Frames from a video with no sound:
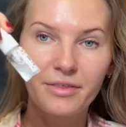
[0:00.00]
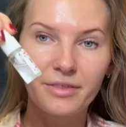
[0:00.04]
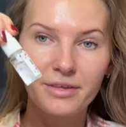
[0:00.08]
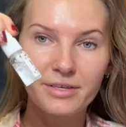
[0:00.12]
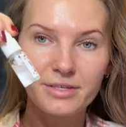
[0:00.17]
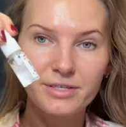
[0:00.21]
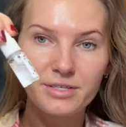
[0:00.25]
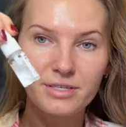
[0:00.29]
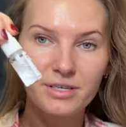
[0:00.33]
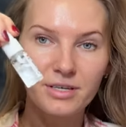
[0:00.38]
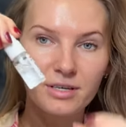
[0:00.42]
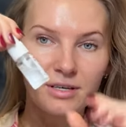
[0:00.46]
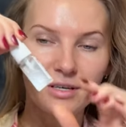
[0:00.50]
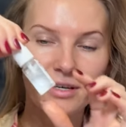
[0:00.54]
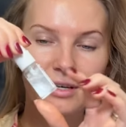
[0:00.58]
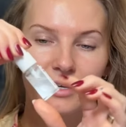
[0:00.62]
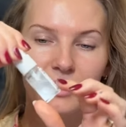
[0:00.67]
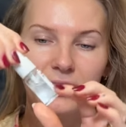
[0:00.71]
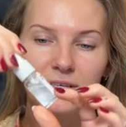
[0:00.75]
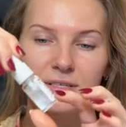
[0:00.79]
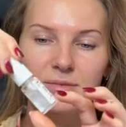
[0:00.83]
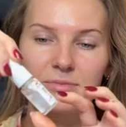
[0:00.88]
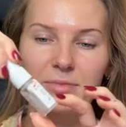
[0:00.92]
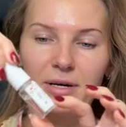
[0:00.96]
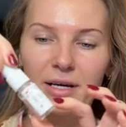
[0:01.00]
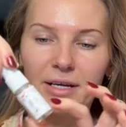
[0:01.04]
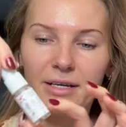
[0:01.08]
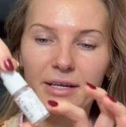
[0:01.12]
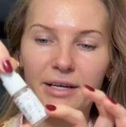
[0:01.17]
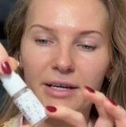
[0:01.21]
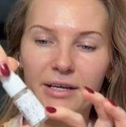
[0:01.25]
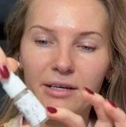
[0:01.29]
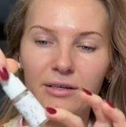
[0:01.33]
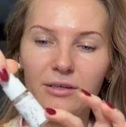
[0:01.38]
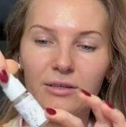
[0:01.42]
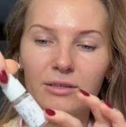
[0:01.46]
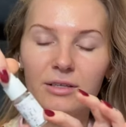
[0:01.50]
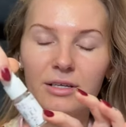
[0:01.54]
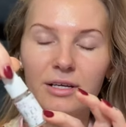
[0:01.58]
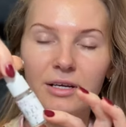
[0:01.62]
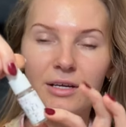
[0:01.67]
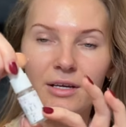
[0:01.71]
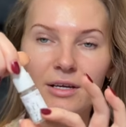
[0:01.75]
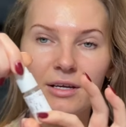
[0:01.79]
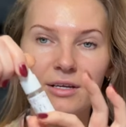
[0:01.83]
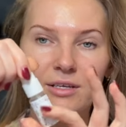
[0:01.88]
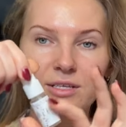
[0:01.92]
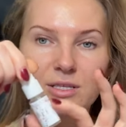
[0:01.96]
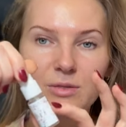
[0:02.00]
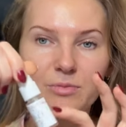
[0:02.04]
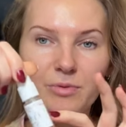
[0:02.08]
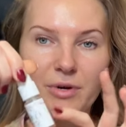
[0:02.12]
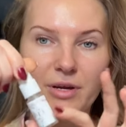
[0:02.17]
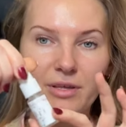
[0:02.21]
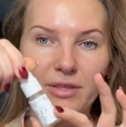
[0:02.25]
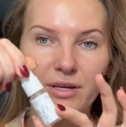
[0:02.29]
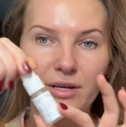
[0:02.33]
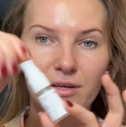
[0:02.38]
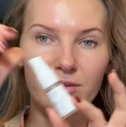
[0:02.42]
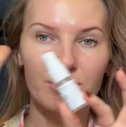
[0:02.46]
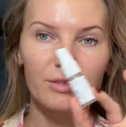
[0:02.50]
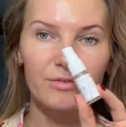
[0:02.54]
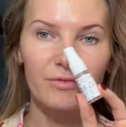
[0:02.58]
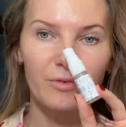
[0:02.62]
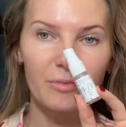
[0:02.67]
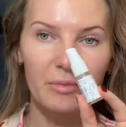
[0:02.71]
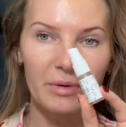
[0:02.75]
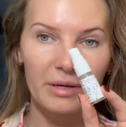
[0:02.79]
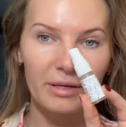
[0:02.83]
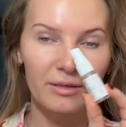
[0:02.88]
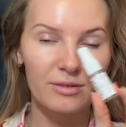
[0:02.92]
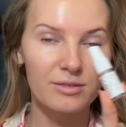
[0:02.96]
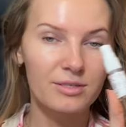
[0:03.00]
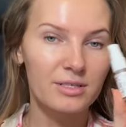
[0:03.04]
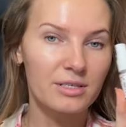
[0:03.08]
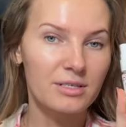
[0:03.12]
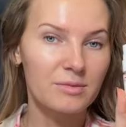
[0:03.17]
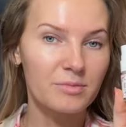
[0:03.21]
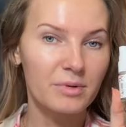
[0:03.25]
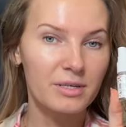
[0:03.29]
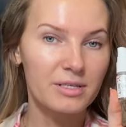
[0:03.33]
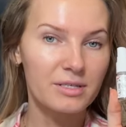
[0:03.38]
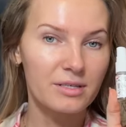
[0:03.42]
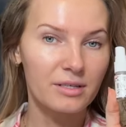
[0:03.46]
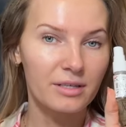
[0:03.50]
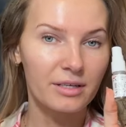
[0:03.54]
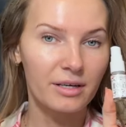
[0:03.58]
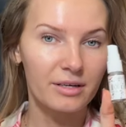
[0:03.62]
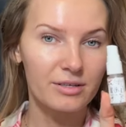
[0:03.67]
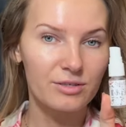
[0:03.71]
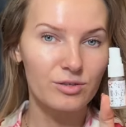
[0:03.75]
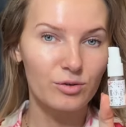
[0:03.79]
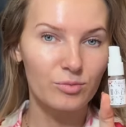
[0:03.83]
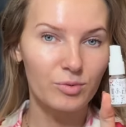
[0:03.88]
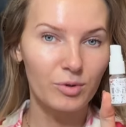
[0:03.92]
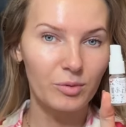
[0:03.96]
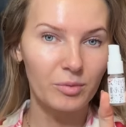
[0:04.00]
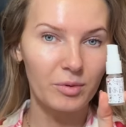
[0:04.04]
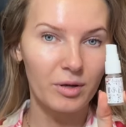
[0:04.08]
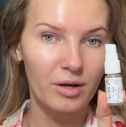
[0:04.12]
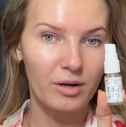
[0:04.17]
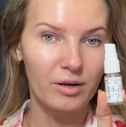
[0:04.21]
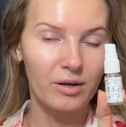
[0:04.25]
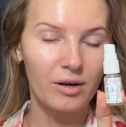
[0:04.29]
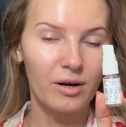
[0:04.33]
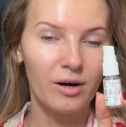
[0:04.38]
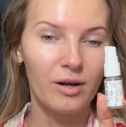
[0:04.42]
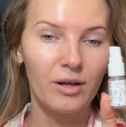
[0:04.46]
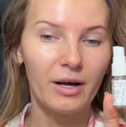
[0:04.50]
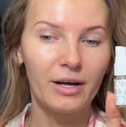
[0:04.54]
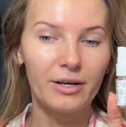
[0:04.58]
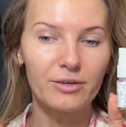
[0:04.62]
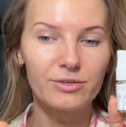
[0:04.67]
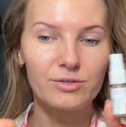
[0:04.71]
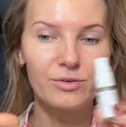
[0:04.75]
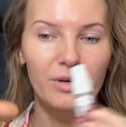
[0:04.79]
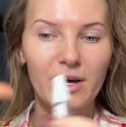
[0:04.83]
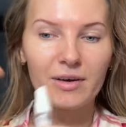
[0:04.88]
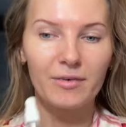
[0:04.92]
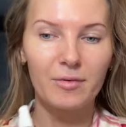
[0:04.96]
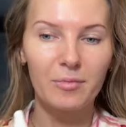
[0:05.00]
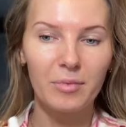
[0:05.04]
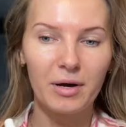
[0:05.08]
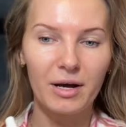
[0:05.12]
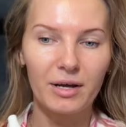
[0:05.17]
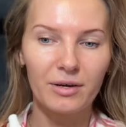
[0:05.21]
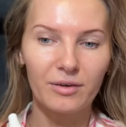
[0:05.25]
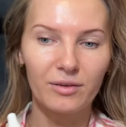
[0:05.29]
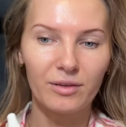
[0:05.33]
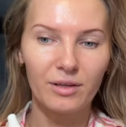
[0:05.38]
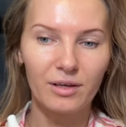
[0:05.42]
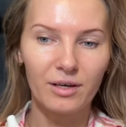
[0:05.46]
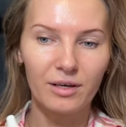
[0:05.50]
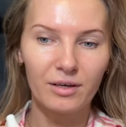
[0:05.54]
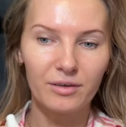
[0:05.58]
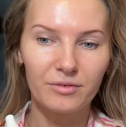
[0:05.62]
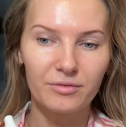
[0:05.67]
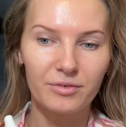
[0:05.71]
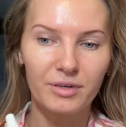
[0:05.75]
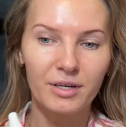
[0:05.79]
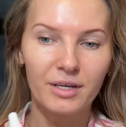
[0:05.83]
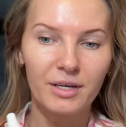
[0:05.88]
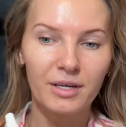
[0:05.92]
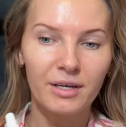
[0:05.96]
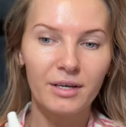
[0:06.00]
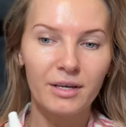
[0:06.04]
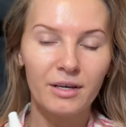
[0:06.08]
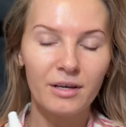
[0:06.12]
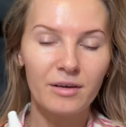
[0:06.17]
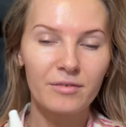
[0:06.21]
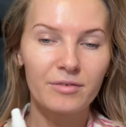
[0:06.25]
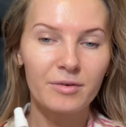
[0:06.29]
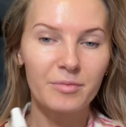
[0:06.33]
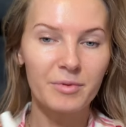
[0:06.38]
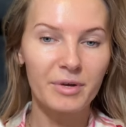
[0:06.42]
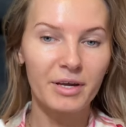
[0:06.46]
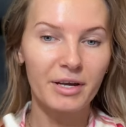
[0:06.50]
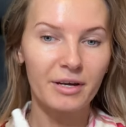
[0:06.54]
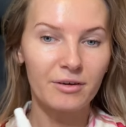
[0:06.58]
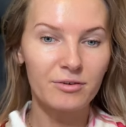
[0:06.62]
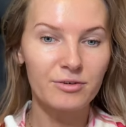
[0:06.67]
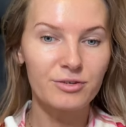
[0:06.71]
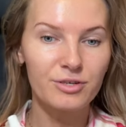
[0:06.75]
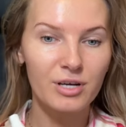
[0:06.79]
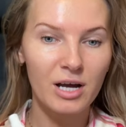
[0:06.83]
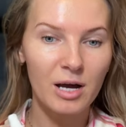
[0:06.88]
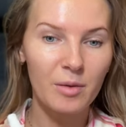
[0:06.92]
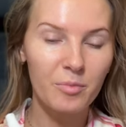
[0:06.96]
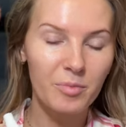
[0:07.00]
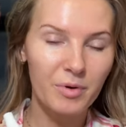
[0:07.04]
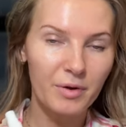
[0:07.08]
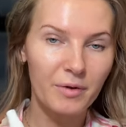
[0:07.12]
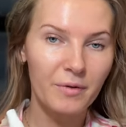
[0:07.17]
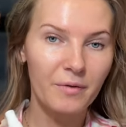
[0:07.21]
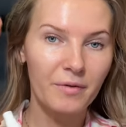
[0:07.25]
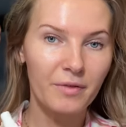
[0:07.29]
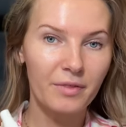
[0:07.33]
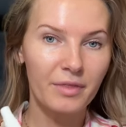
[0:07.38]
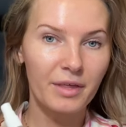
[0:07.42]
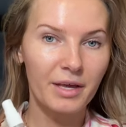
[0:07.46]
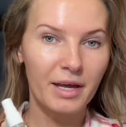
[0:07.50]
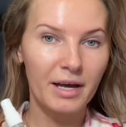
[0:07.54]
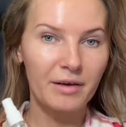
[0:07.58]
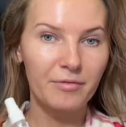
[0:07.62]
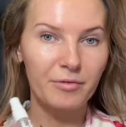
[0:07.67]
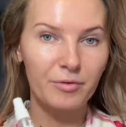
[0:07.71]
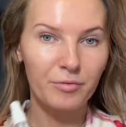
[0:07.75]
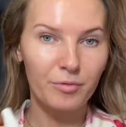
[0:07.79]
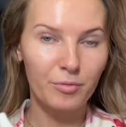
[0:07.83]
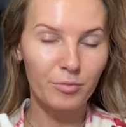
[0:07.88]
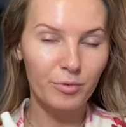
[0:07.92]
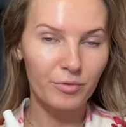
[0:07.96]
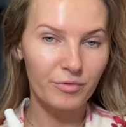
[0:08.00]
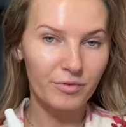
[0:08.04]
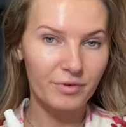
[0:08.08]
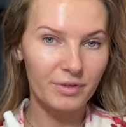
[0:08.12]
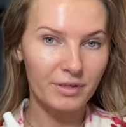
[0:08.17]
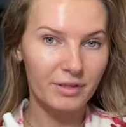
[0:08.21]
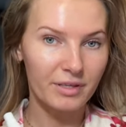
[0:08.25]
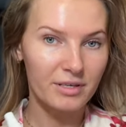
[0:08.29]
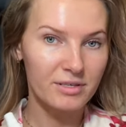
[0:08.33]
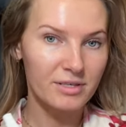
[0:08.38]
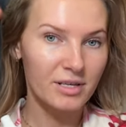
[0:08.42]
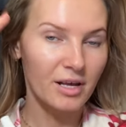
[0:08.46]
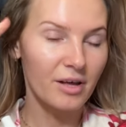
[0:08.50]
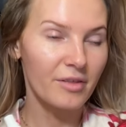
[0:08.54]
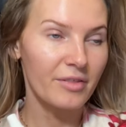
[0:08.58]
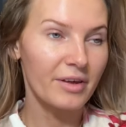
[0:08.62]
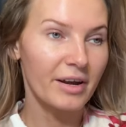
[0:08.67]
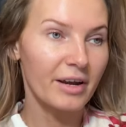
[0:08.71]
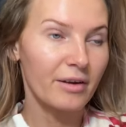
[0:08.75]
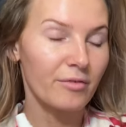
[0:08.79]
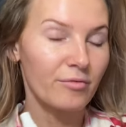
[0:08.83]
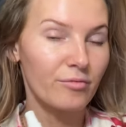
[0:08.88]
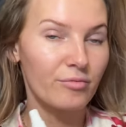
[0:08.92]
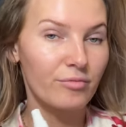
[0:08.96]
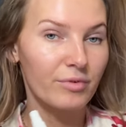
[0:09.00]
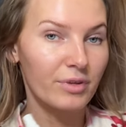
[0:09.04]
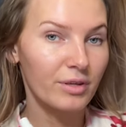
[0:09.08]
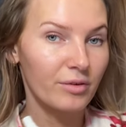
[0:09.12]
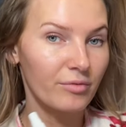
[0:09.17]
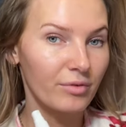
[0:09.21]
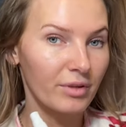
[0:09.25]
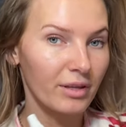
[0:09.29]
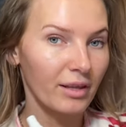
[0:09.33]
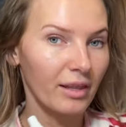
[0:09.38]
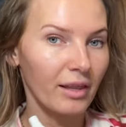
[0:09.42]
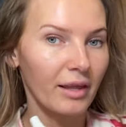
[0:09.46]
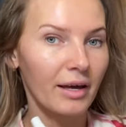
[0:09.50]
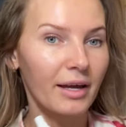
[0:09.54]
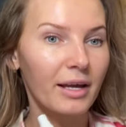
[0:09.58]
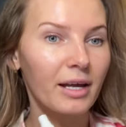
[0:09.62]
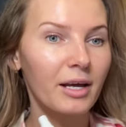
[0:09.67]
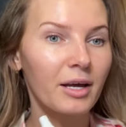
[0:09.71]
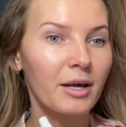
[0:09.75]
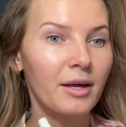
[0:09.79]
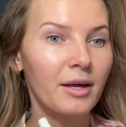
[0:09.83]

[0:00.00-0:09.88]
This is my nail spray that I use for my nails. It's basically isopropyl alcohol. I also have a bottle of, from the hair shop, they have a remover that they sell that I really, really like,